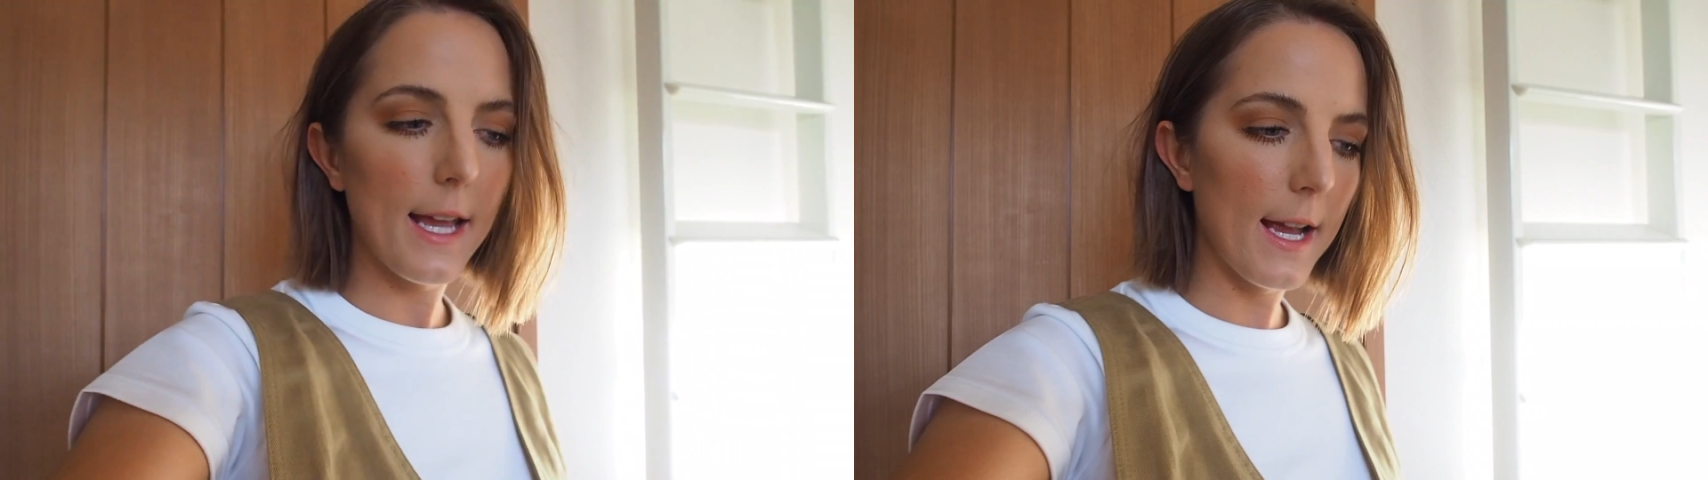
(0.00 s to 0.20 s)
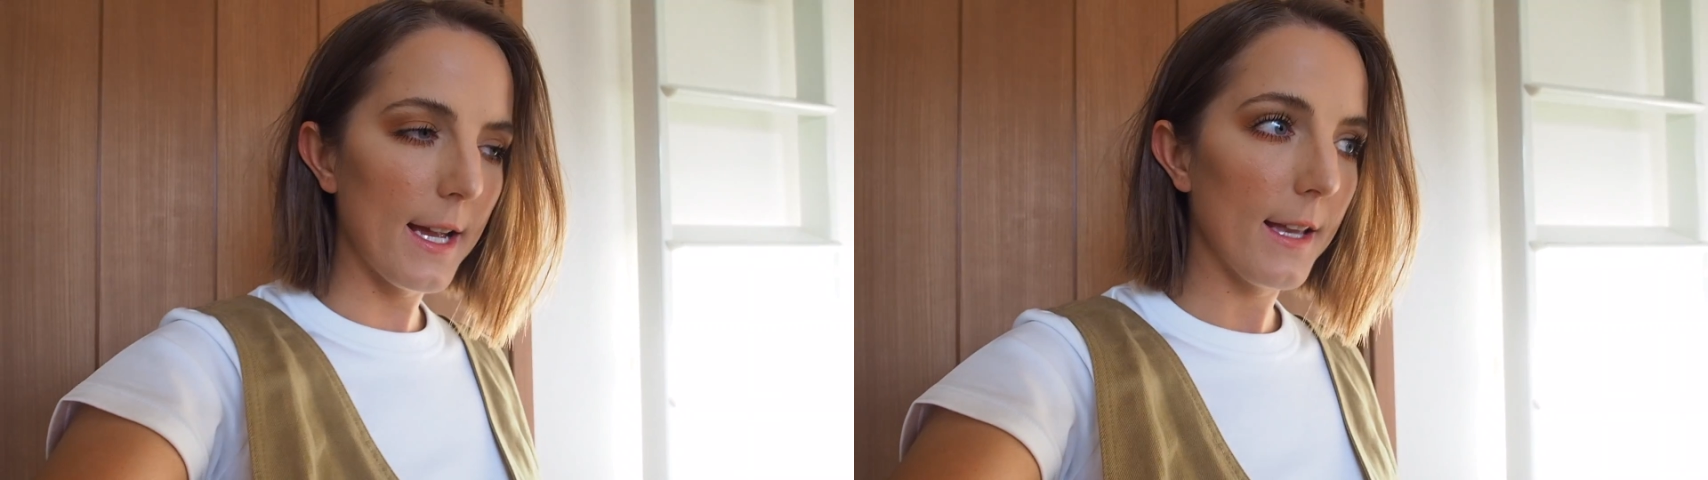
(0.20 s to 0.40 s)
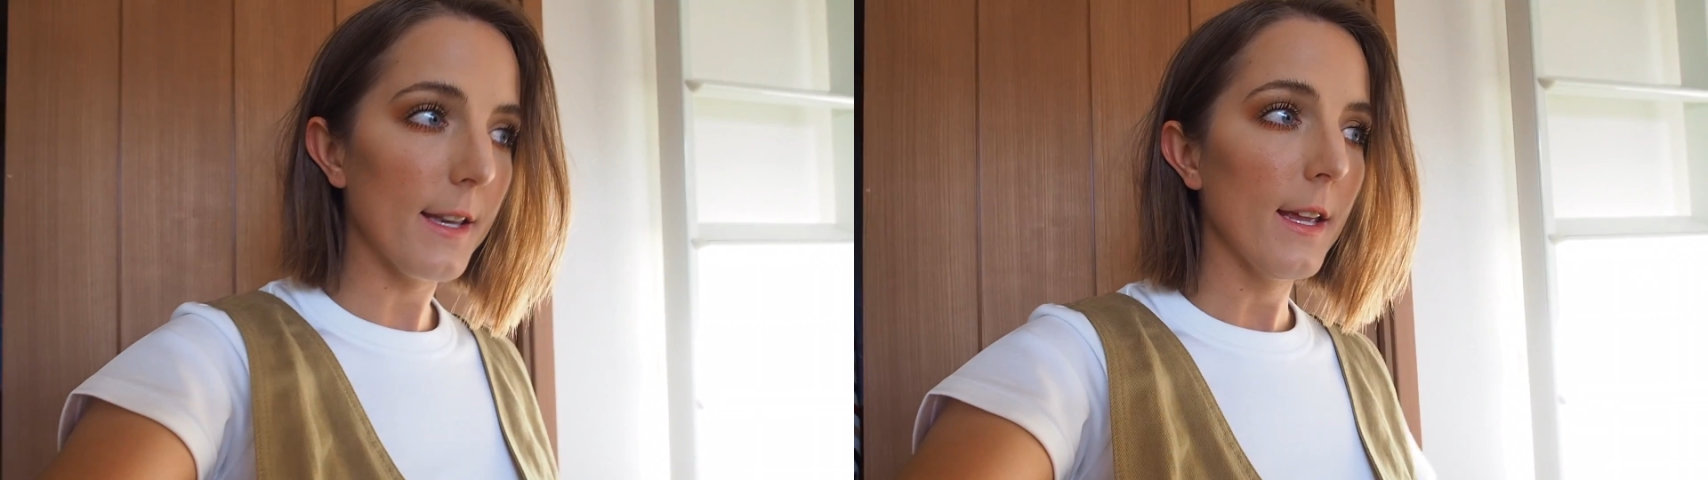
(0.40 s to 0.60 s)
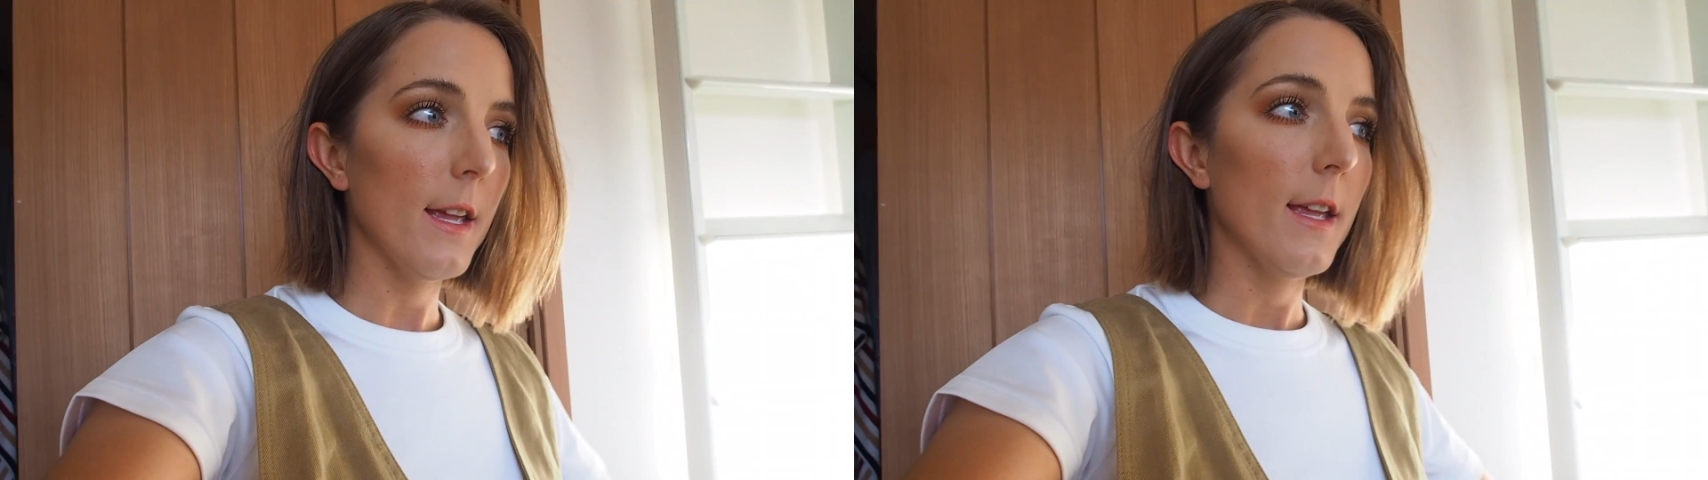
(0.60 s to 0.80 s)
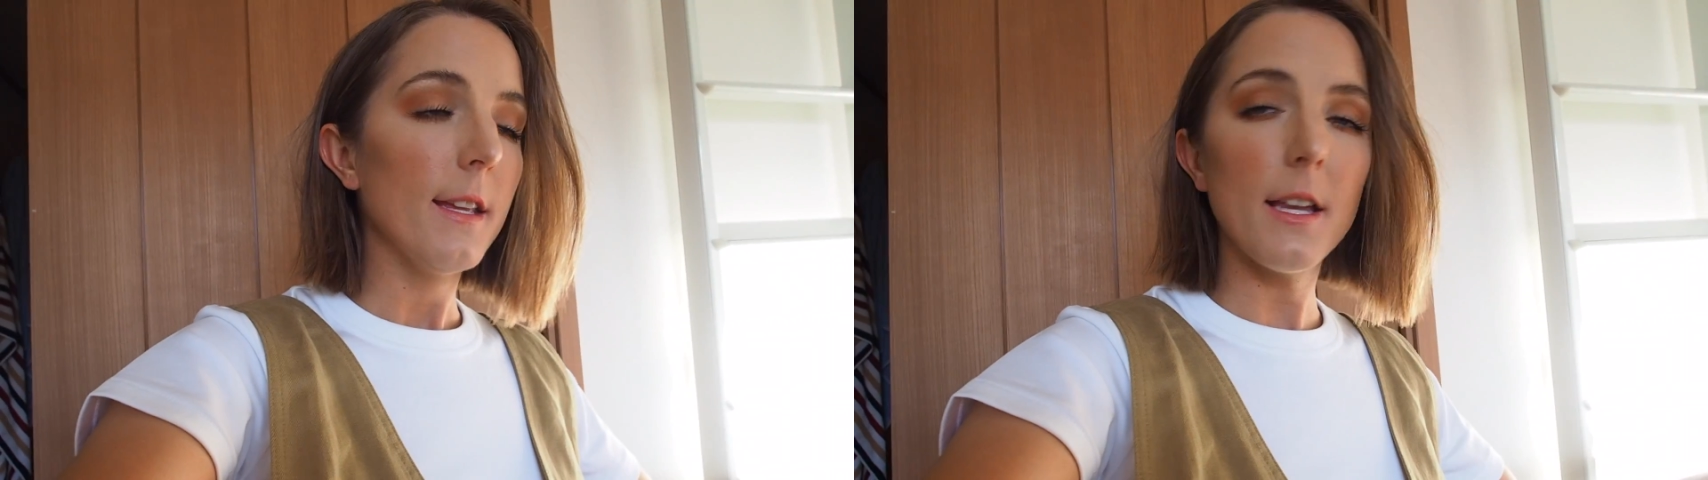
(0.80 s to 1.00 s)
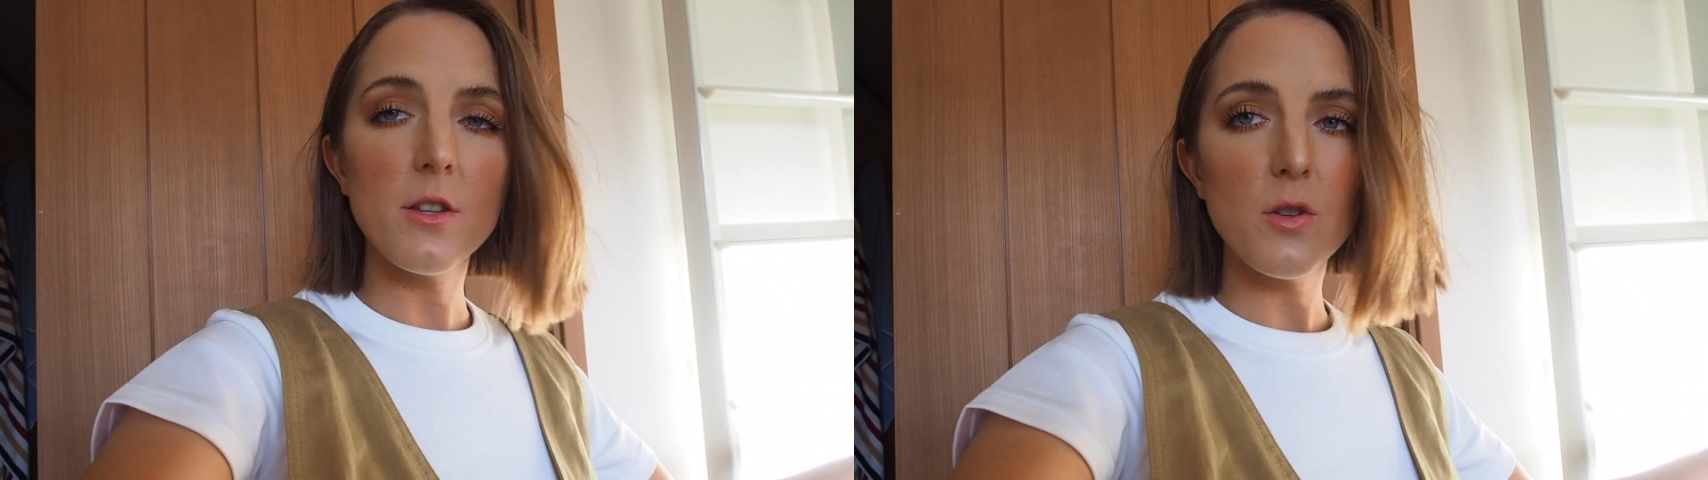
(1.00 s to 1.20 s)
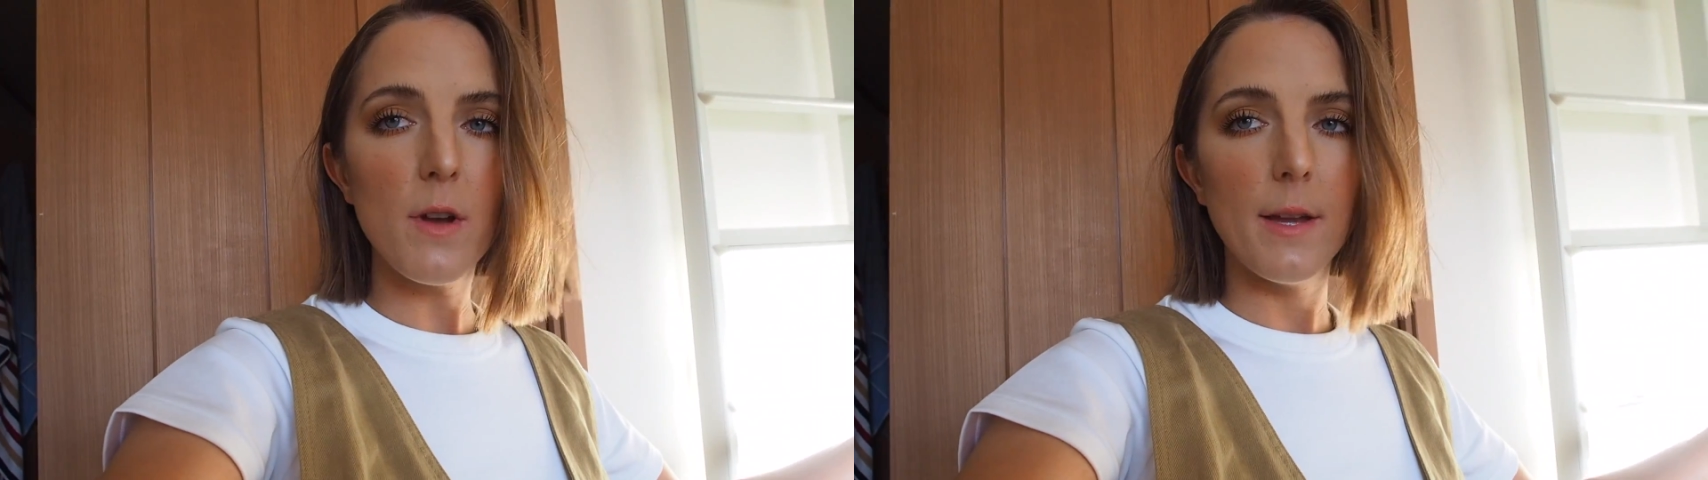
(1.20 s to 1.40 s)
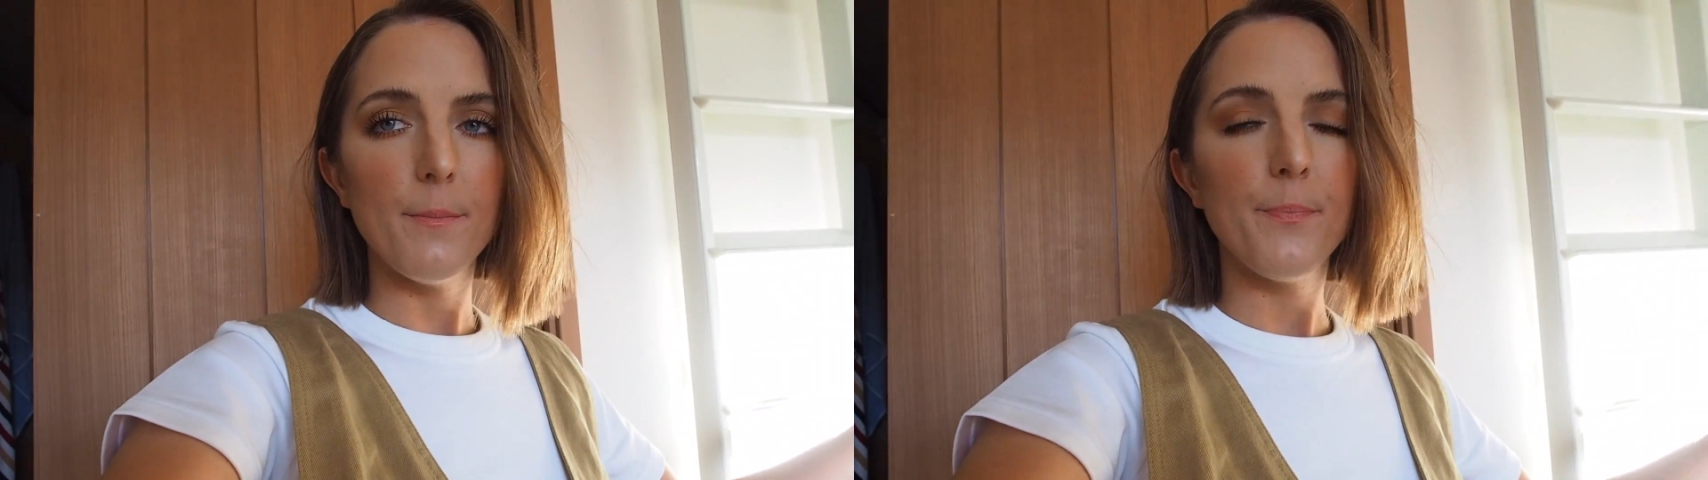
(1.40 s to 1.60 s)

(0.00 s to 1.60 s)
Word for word: and catch a train